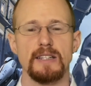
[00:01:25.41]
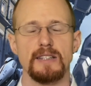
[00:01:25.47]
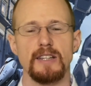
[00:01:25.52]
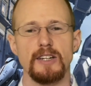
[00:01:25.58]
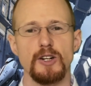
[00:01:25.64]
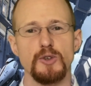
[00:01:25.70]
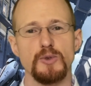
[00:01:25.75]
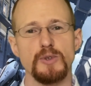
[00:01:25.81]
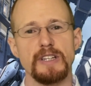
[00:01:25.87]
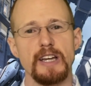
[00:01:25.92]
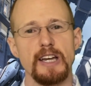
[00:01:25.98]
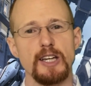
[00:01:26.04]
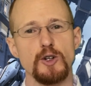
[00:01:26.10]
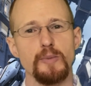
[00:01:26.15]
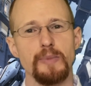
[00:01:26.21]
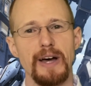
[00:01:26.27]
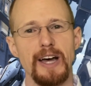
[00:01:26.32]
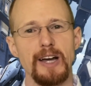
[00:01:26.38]
They don't really
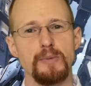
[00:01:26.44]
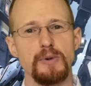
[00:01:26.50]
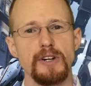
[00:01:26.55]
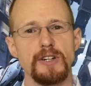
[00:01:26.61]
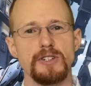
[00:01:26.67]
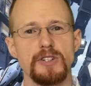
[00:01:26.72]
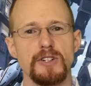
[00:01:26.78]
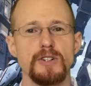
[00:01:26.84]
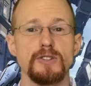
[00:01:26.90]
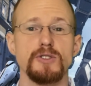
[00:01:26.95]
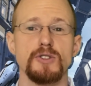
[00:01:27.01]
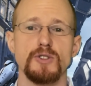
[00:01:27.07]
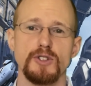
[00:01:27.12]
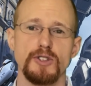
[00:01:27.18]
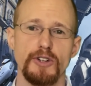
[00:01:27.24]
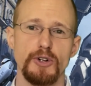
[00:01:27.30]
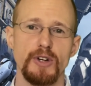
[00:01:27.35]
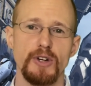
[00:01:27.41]
handle back pressure, so
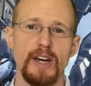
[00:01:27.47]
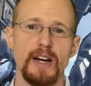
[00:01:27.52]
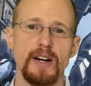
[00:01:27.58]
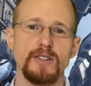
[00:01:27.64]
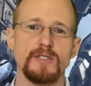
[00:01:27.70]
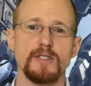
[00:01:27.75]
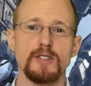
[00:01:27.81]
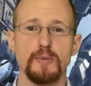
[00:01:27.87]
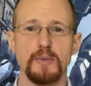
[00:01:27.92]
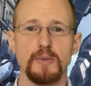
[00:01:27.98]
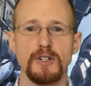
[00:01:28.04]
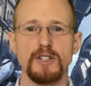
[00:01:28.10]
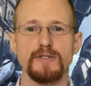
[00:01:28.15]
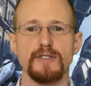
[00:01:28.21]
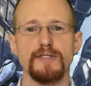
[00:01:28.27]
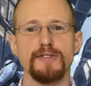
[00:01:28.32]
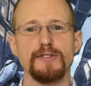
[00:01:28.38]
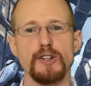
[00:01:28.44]
slowdowns in the middle
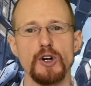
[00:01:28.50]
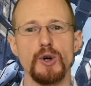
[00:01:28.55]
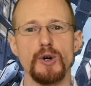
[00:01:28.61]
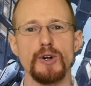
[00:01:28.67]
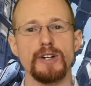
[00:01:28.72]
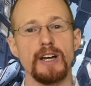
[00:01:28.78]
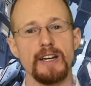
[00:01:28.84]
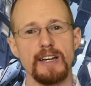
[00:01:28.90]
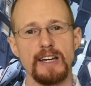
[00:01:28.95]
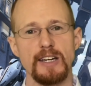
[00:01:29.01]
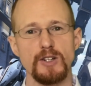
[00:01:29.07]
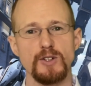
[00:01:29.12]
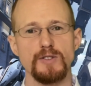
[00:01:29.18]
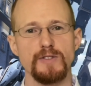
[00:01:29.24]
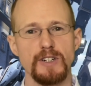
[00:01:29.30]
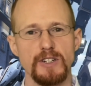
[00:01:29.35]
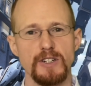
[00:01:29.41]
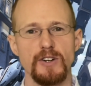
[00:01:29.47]
of a flow are not
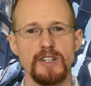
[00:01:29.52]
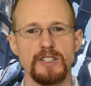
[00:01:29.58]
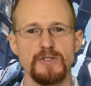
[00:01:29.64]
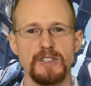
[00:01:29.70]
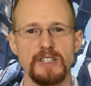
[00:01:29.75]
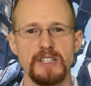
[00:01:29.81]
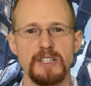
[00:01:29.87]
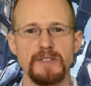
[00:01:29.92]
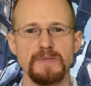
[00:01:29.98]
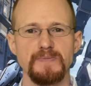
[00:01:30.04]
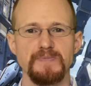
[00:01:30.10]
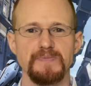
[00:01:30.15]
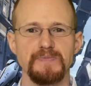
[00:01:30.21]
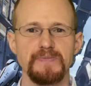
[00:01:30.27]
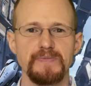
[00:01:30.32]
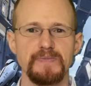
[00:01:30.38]
handled very gracefully.